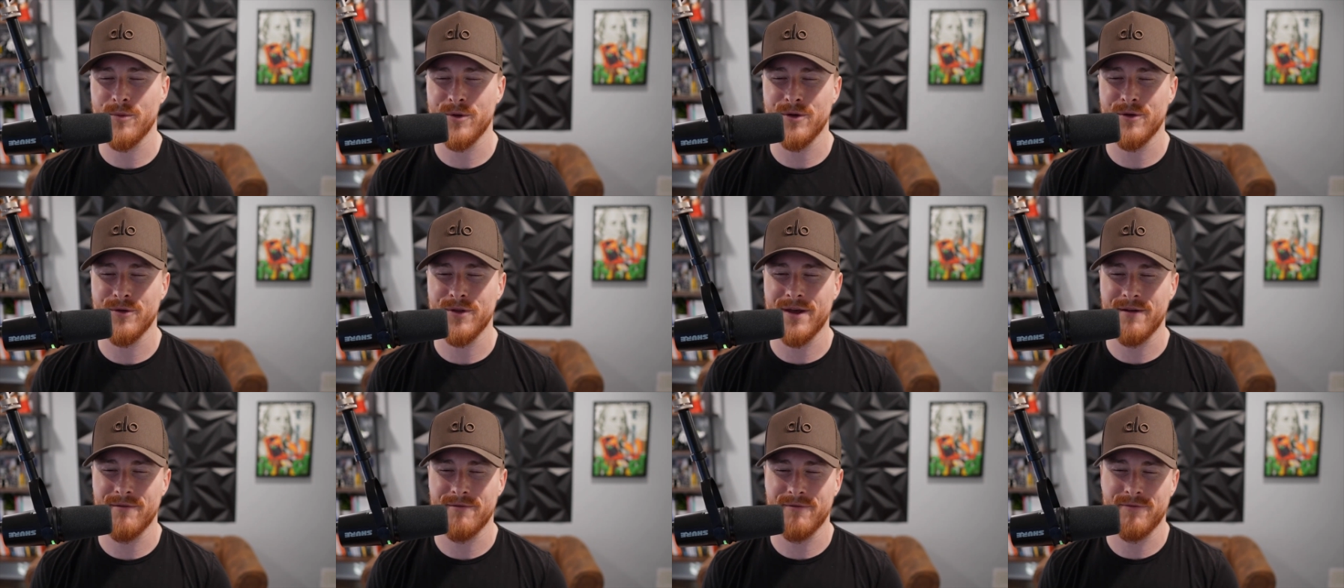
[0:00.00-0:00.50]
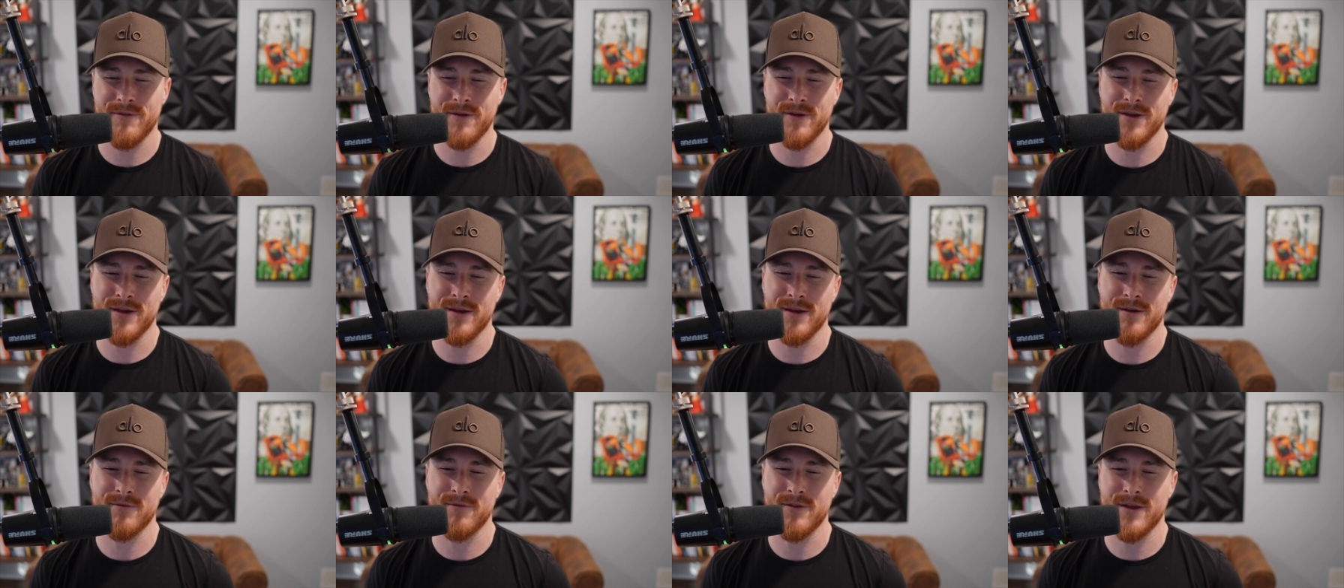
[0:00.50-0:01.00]
you know, that
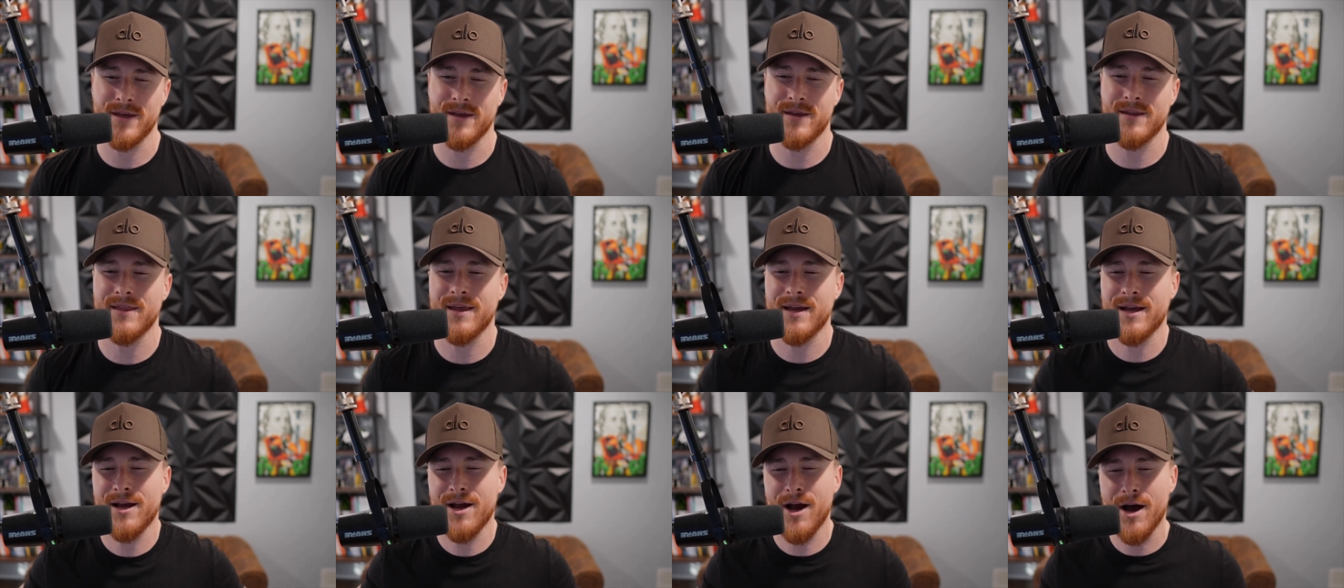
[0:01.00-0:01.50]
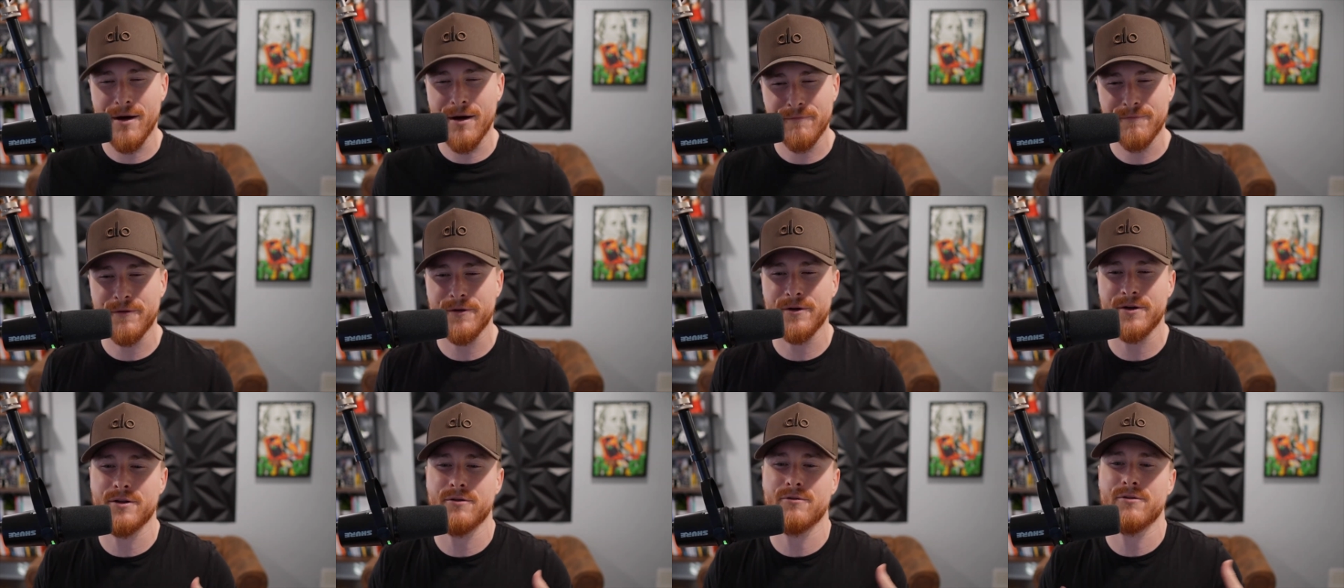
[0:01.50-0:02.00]
feeling of like the
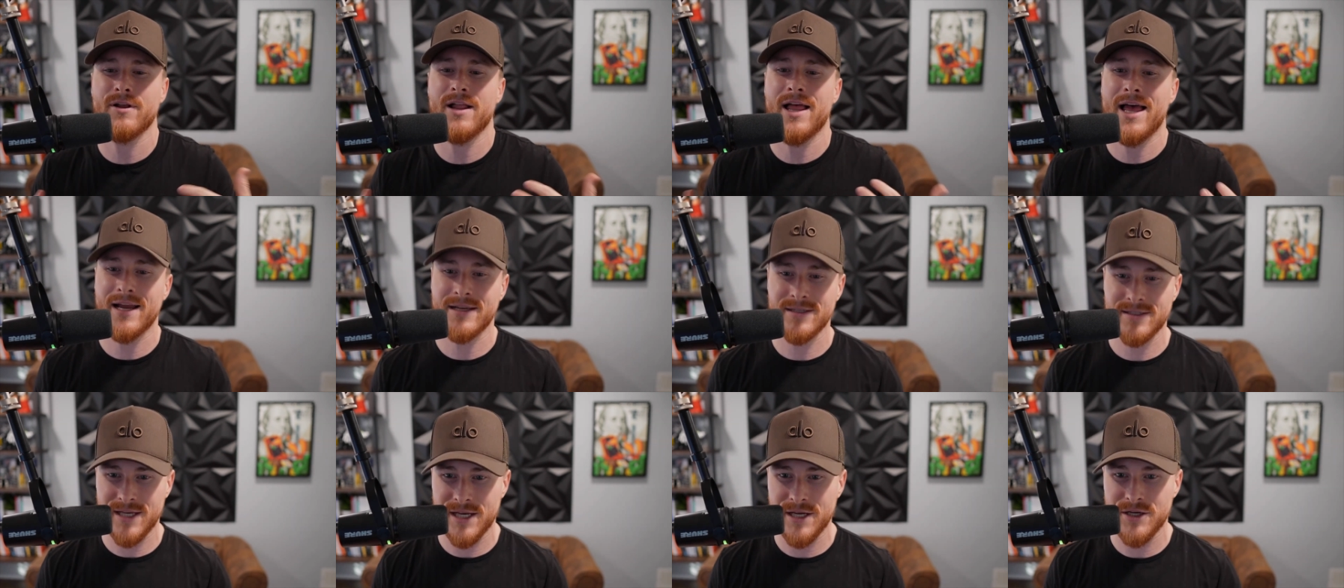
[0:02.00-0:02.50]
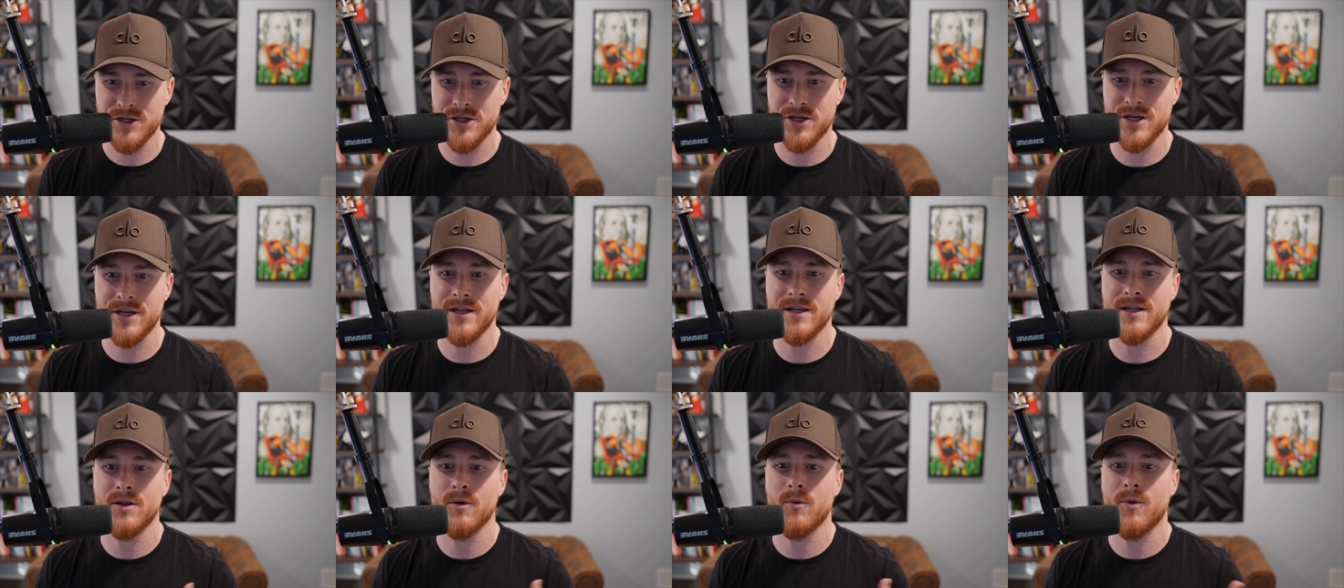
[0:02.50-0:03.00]
comfort, the relaxation
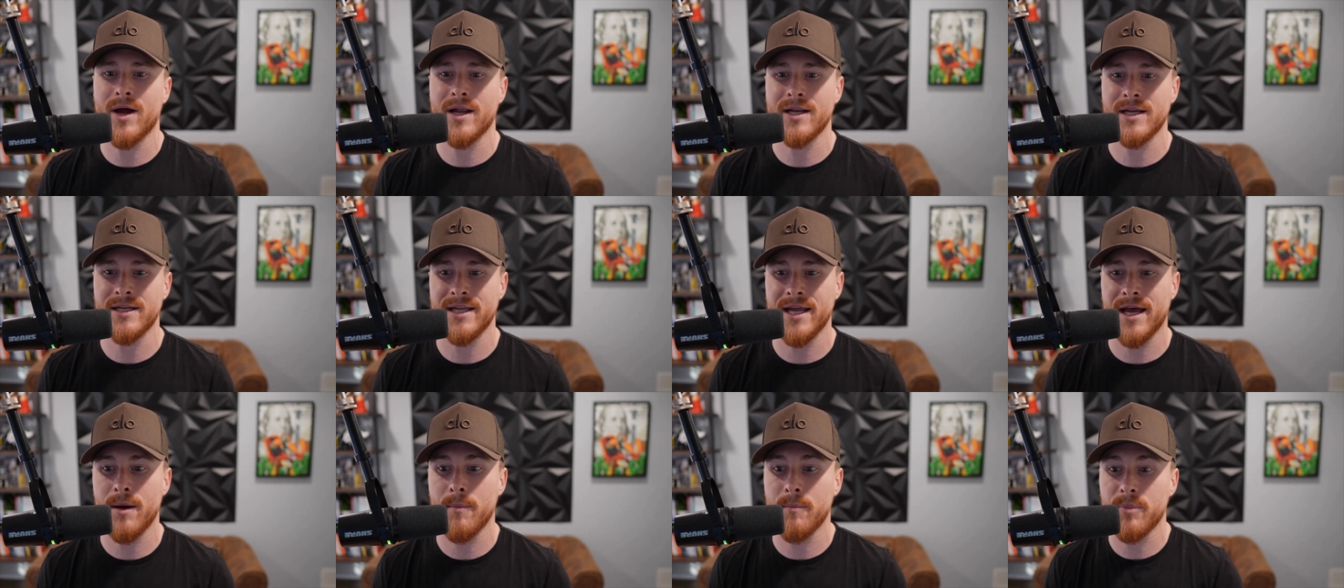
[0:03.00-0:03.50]
and the winding down,